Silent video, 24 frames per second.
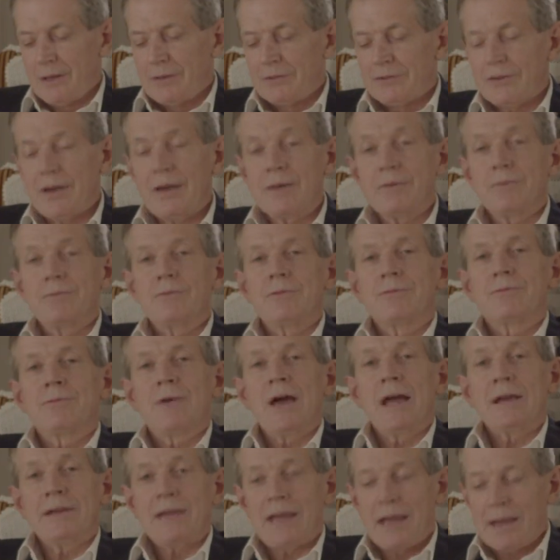So the
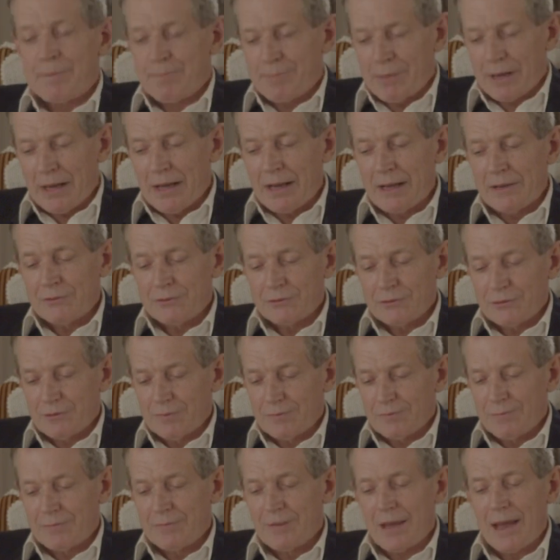Friday passed.
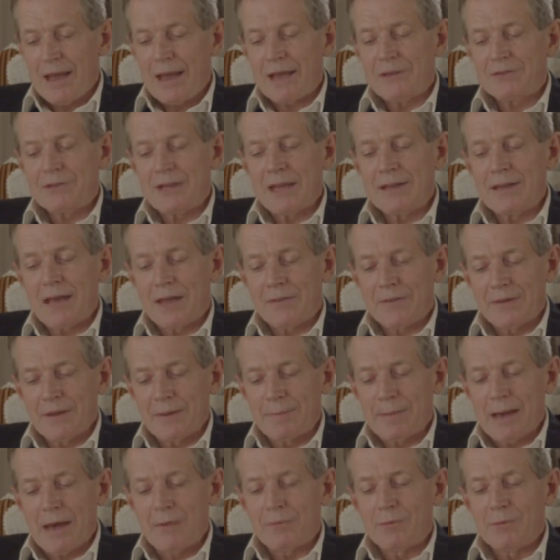I say nothing
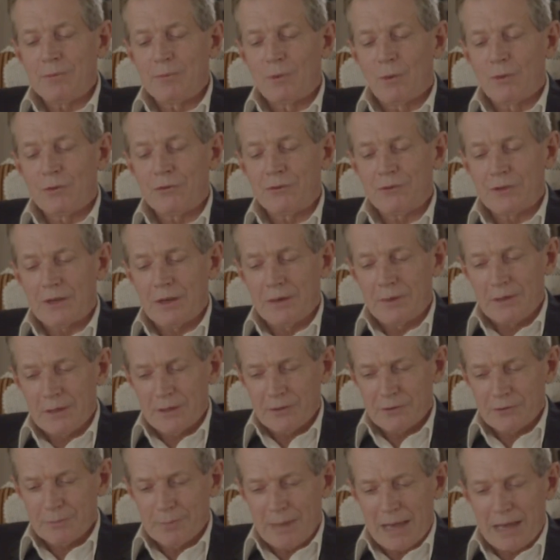about the more
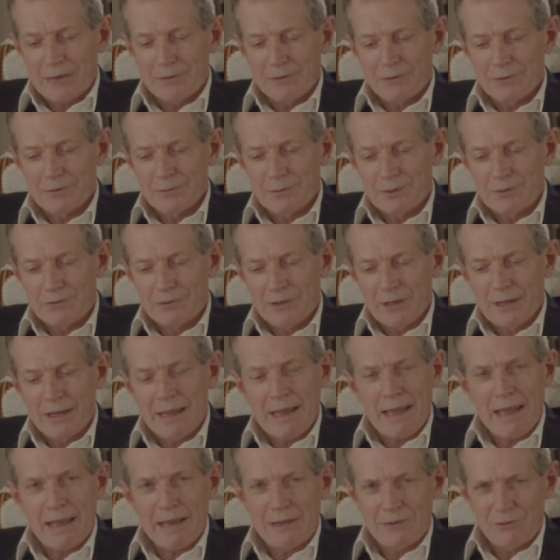serious matters which
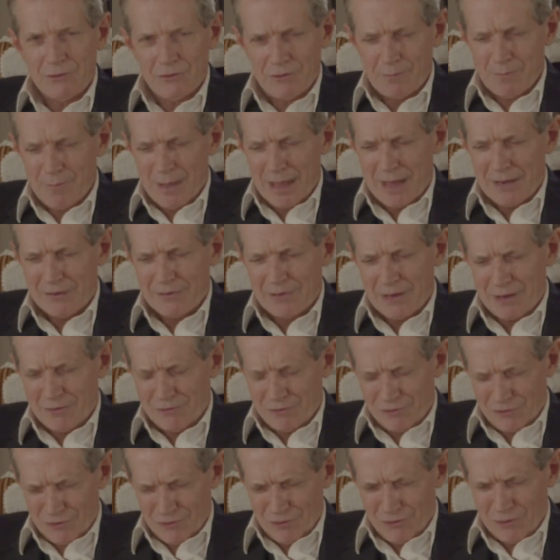engaged my
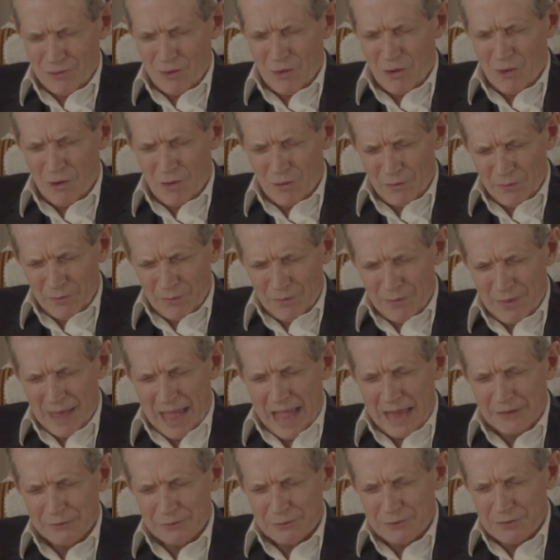attention on
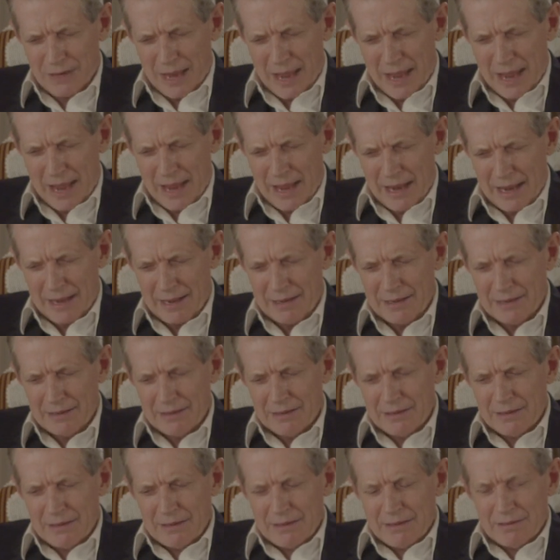that day:
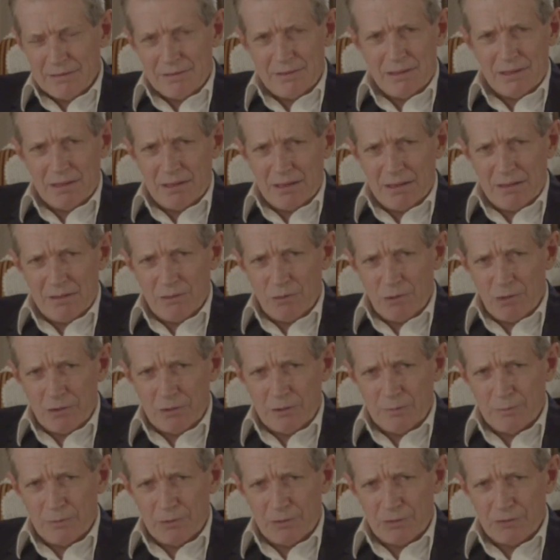the
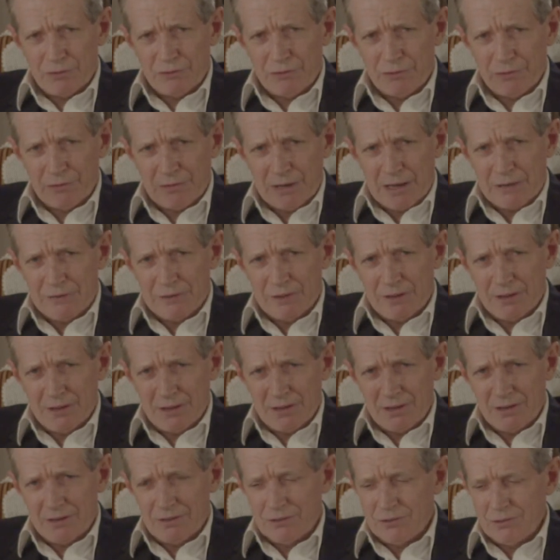anonymous
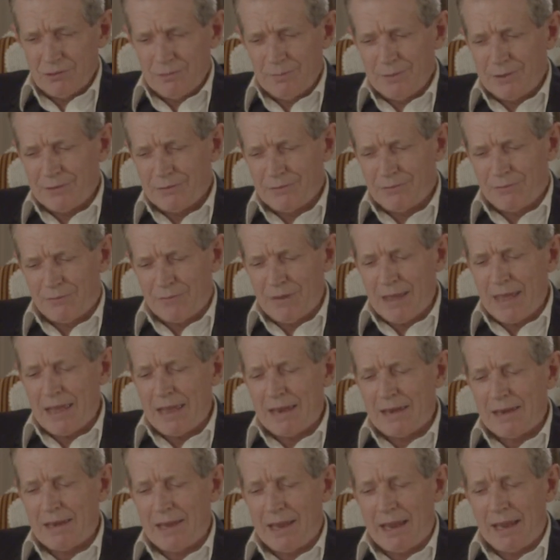letter to Miss
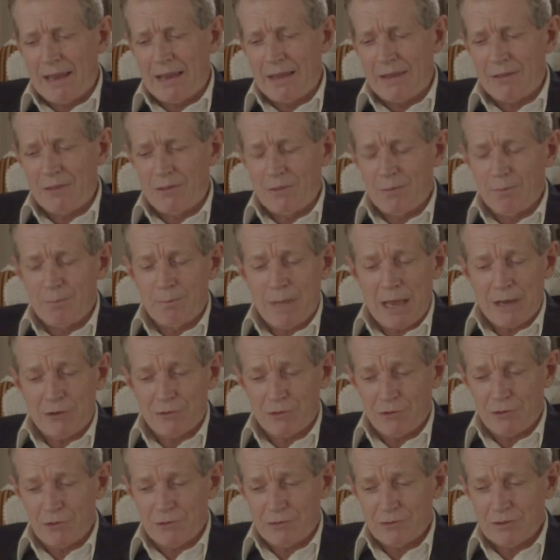Fairley, the
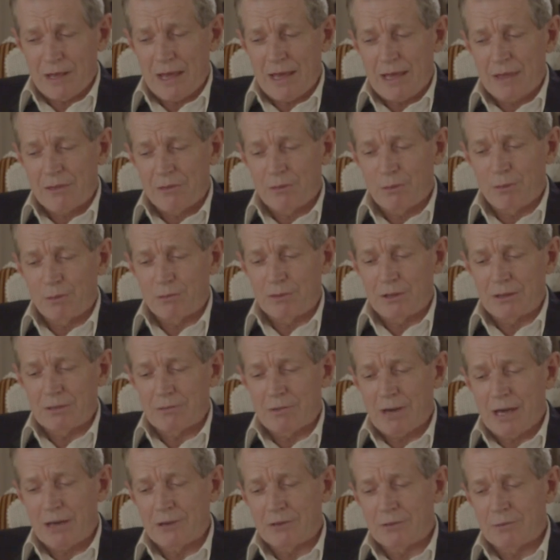measures I thought it
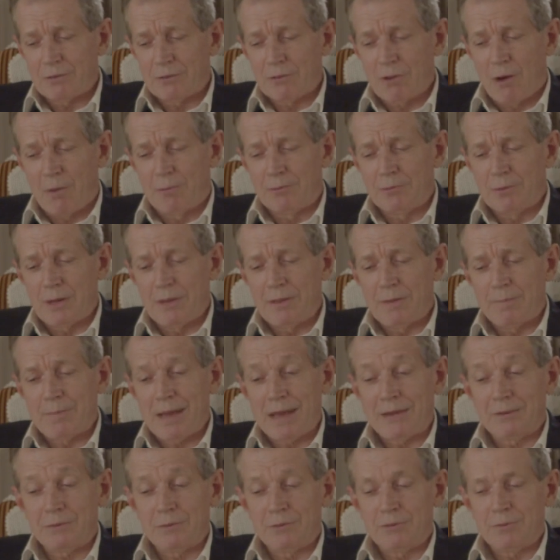right to adopt when the
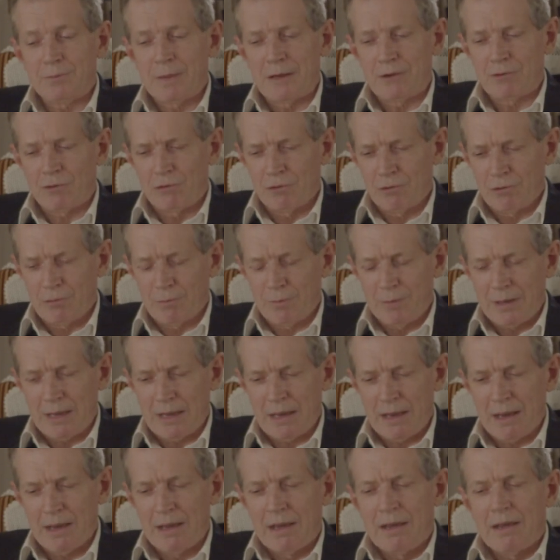matter was mentioned to
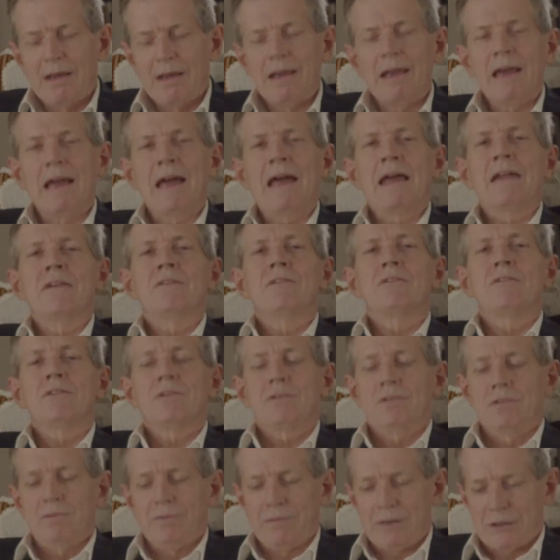me, and the
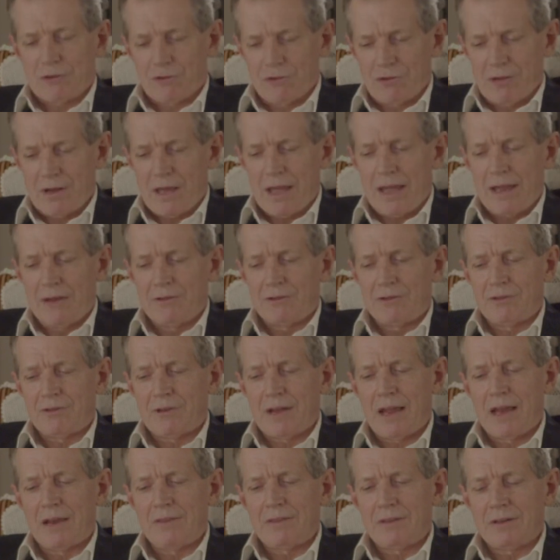conviction I
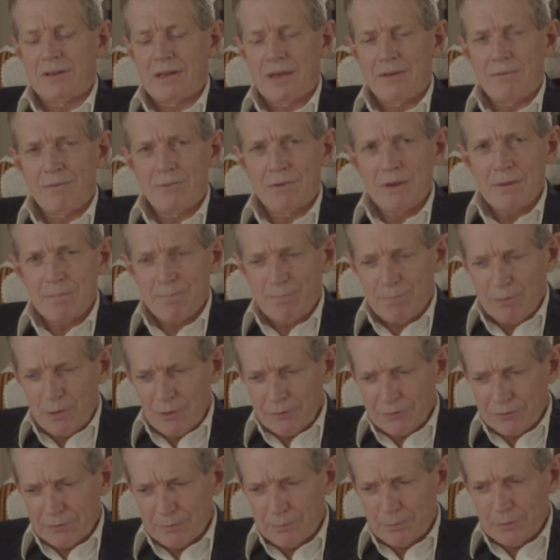entertained that every
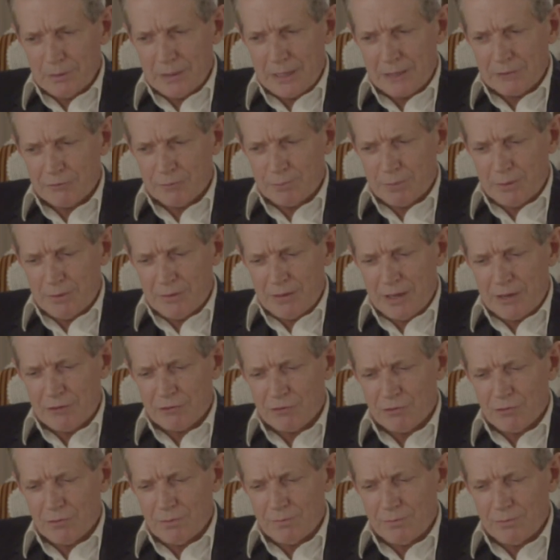possible
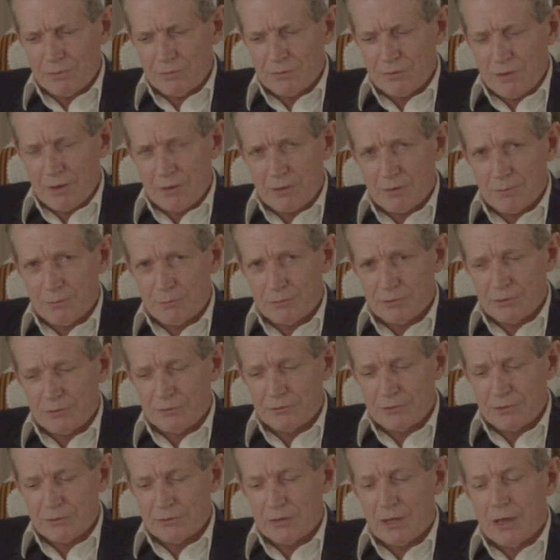explanation of the
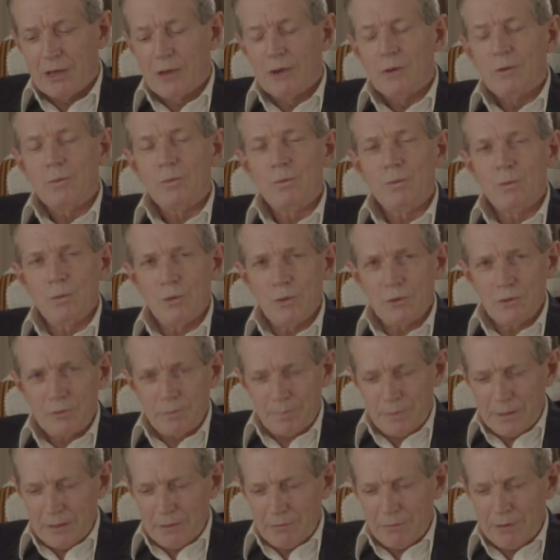circumstances would
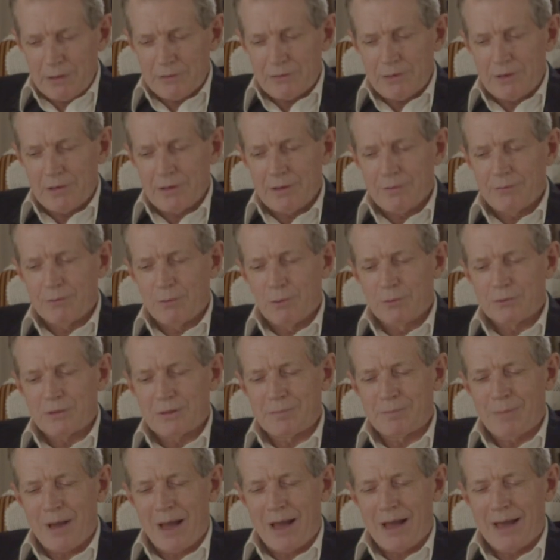be readily
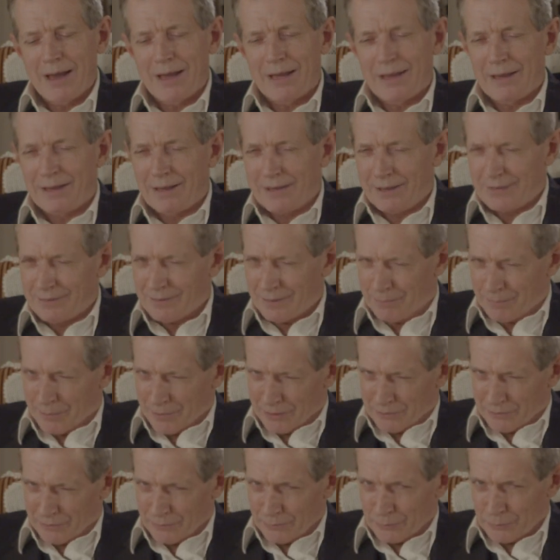afforded by Sir
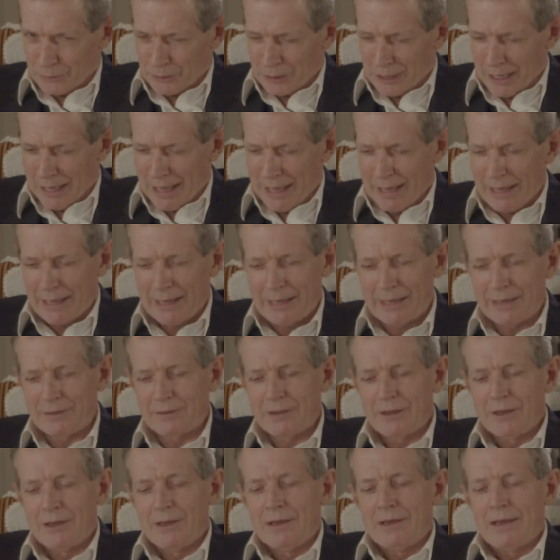Percival Glyde,
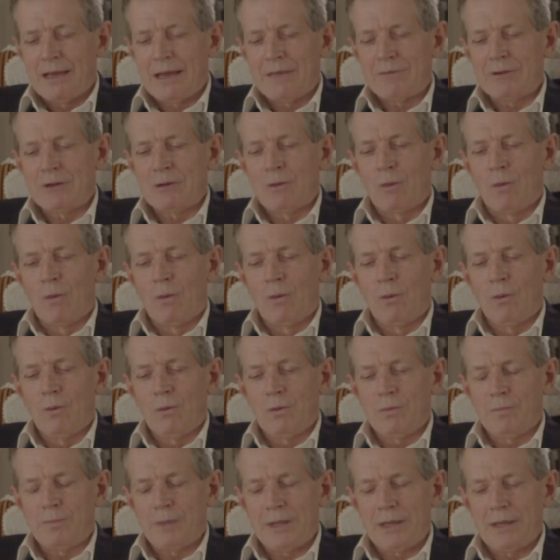having
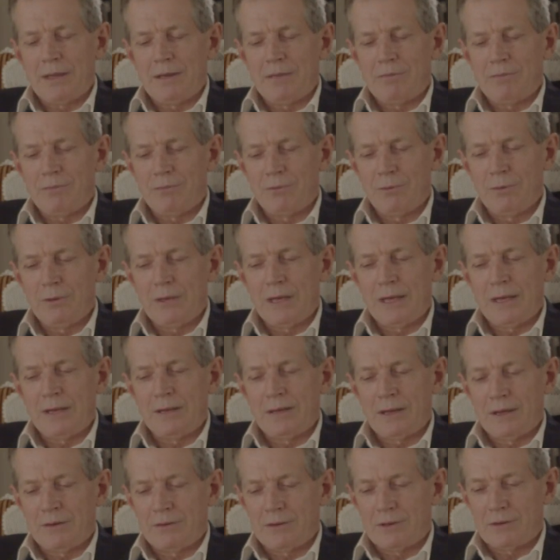all been fully
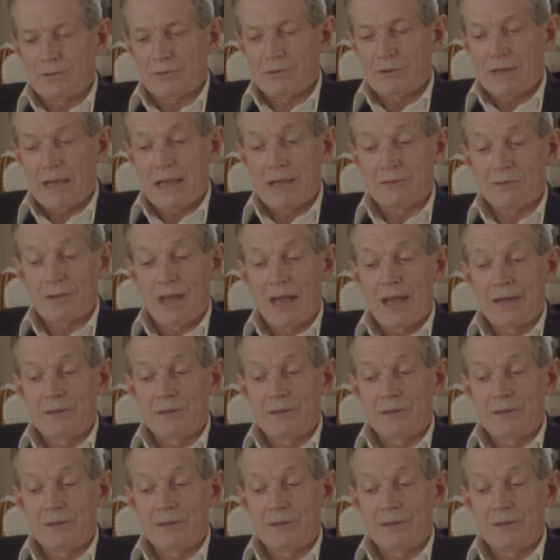noticed, as I